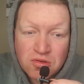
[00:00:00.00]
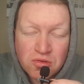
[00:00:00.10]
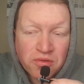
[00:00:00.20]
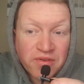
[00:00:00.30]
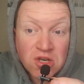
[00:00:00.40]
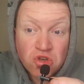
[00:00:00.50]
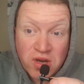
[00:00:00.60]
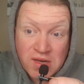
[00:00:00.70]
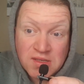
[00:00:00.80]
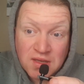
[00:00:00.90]
took the
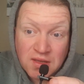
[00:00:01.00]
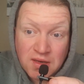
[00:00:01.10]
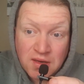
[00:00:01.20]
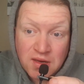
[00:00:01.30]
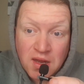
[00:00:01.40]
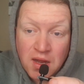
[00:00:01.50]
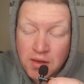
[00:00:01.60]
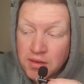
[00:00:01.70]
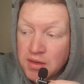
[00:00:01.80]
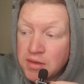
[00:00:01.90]
victory easily.
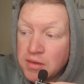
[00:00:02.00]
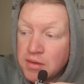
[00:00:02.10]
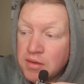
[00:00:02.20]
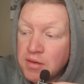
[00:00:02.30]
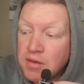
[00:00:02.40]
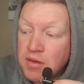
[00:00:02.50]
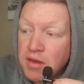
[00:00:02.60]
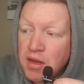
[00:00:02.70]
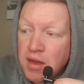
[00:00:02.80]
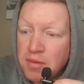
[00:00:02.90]
Jan did.
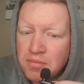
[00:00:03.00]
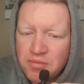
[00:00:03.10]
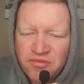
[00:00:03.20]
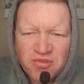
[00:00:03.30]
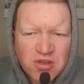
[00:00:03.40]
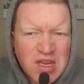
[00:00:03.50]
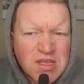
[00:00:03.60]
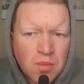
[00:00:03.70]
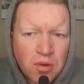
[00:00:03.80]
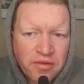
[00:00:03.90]

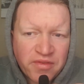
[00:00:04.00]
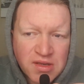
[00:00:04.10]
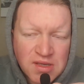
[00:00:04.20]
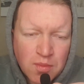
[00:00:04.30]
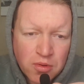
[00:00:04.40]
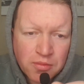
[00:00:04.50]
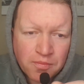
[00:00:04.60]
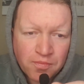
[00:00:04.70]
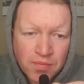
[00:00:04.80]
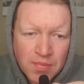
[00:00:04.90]
Disappointing for Izzy, but
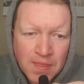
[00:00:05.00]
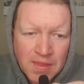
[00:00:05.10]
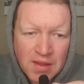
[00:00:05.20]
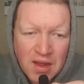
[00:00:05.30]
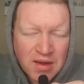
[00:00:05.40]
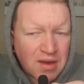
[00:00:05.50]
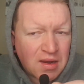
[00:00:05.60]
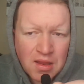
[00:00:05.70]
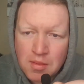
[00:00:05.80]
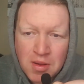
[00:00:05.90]
I
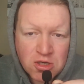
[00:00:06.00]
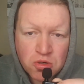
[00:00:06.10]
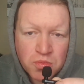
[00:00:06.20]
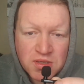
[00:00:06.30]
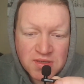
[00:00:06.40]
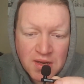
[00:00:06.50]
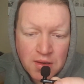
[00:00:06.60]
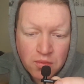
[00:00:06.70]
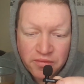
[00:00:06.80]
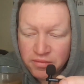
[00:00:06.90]
didn't like the matchup to
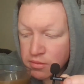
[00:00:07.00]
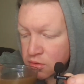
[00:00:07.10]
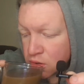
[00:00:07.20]
start with.